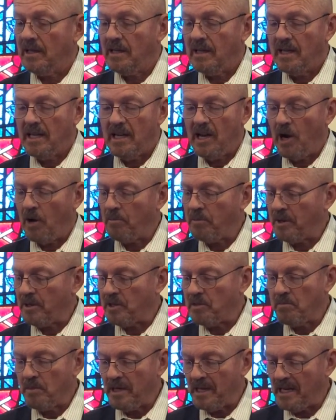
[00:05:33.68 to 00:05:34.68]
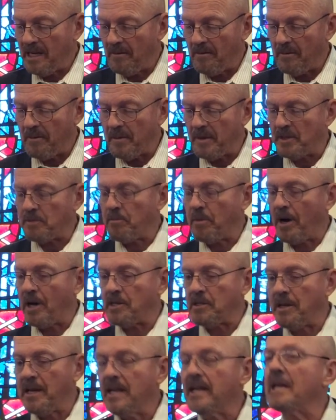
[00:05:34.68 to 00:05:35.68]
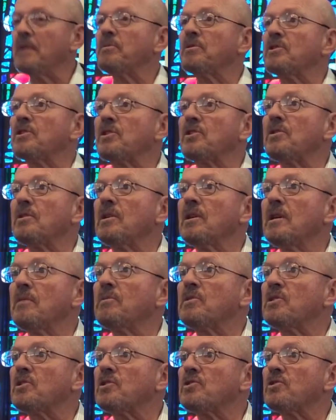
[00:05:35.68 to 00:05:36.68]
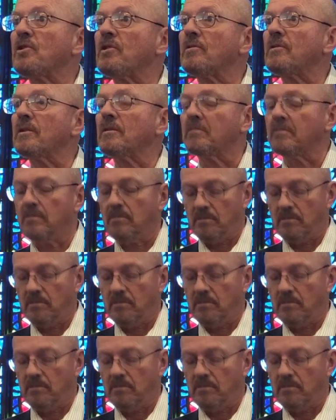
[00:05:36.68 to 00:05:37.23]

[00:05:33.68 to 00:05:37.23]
He helped as many of them as possible. He was a servant.